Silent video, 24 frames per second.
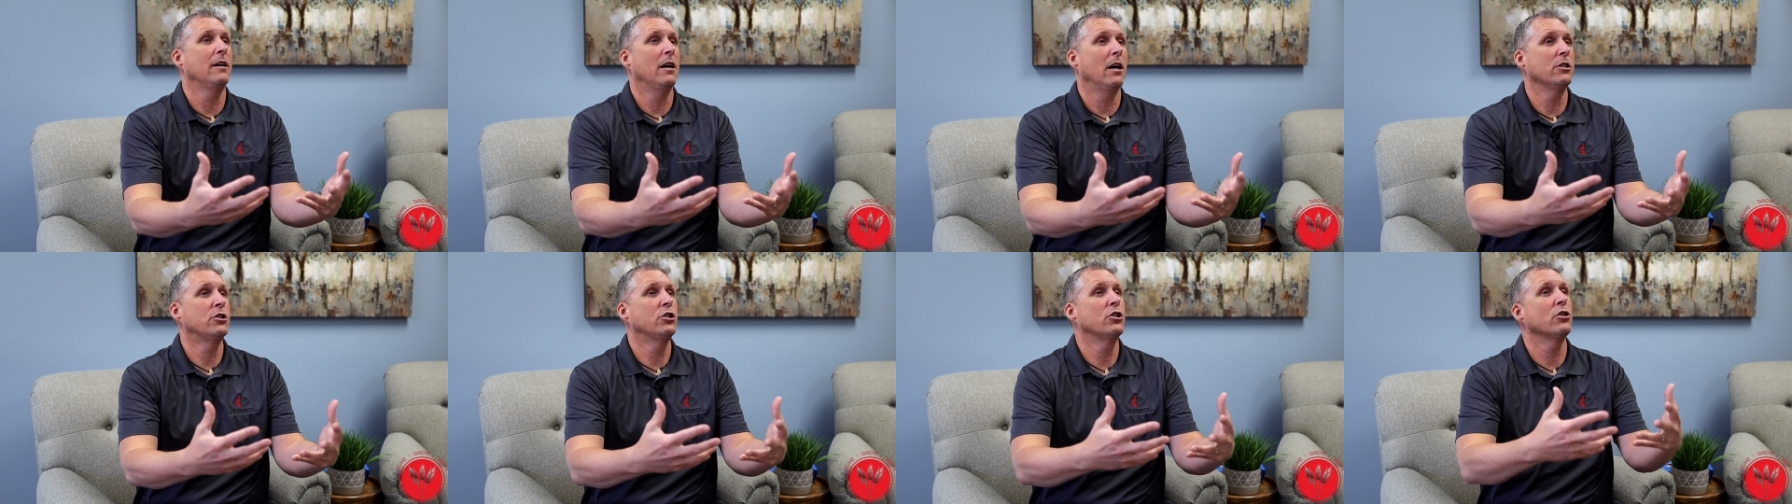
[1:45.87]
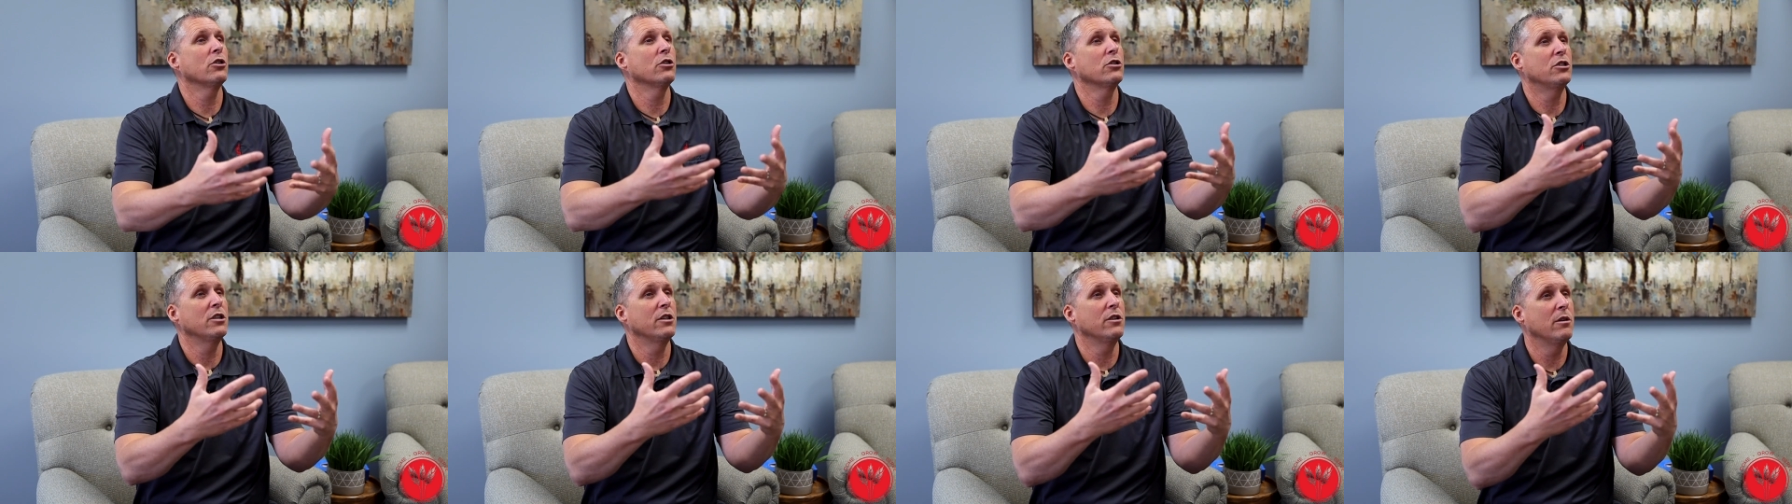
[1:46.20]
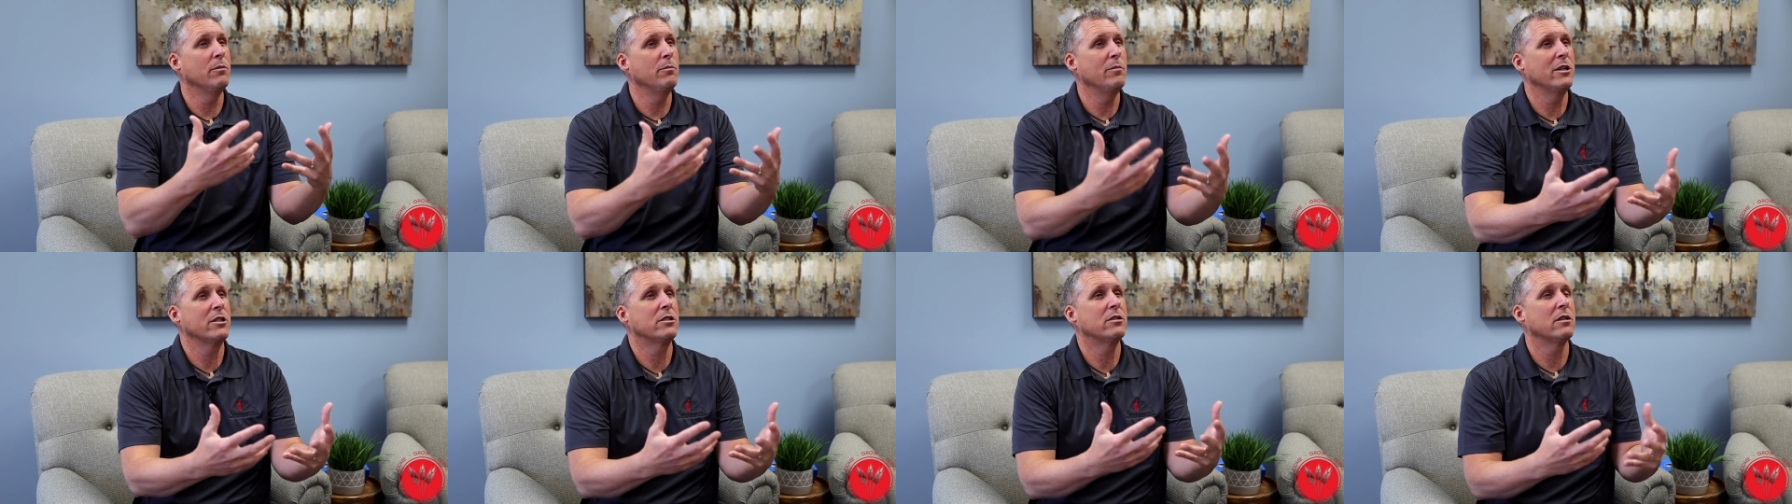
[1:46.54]
a church in the
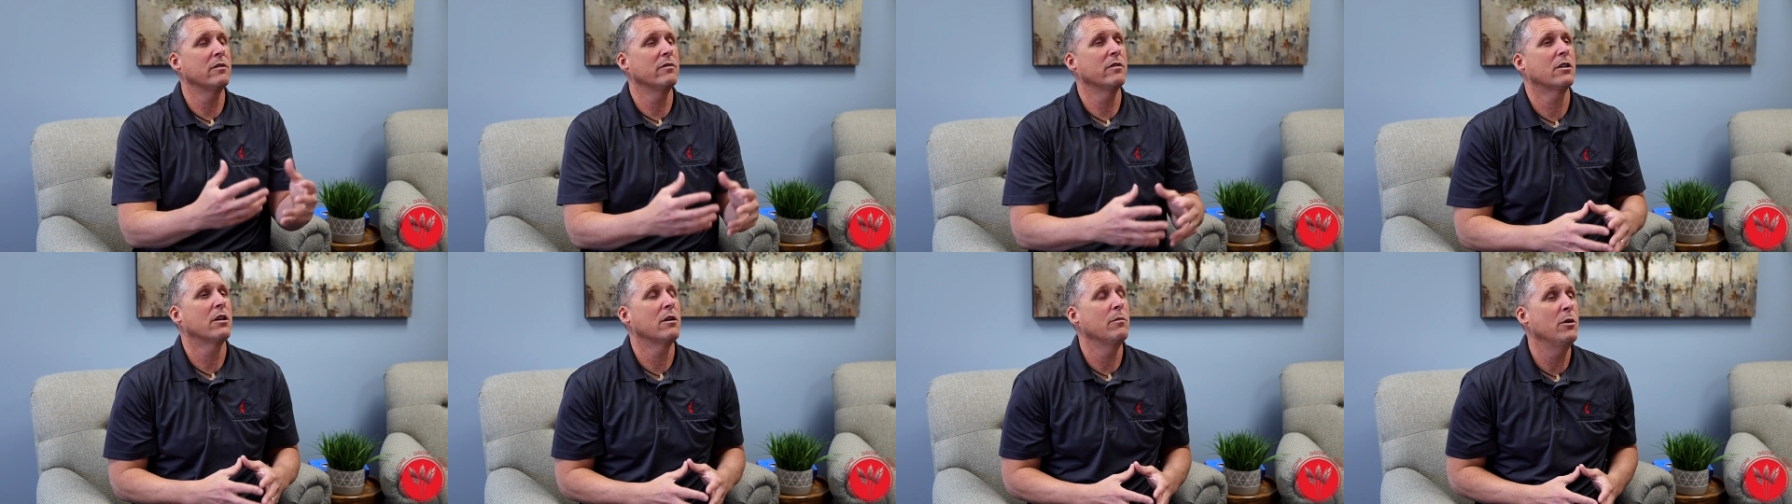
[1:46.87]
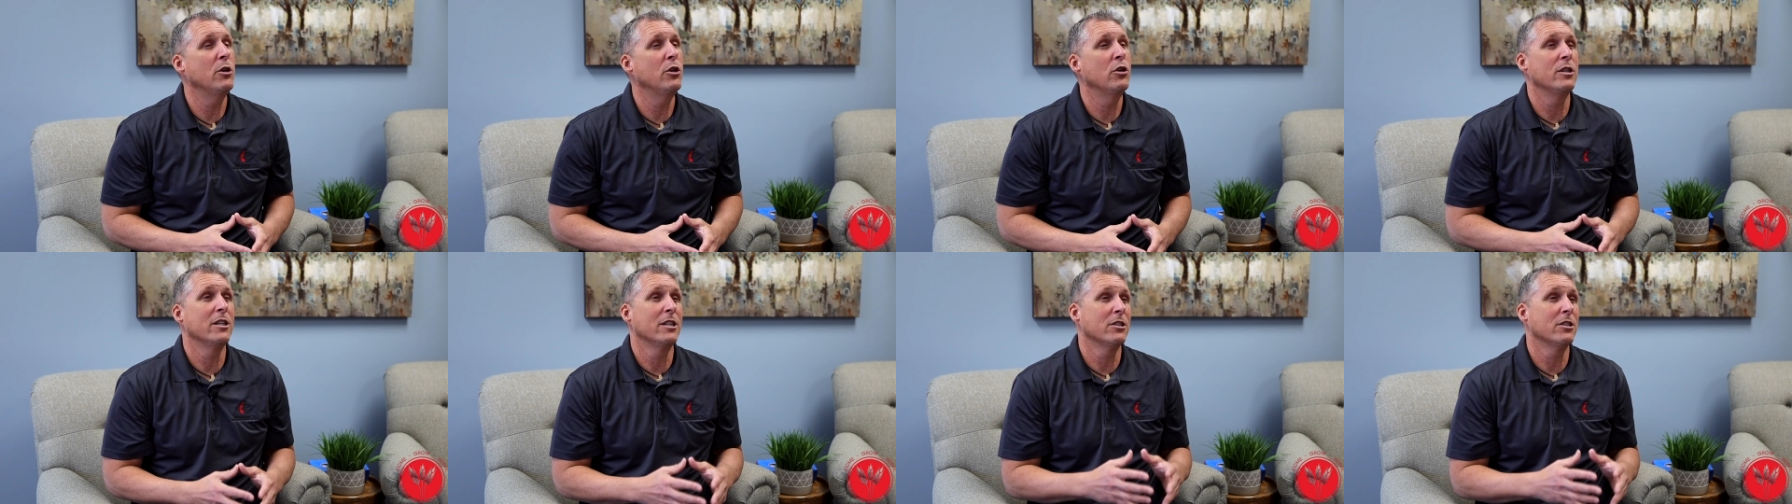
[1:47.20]
midst of a community.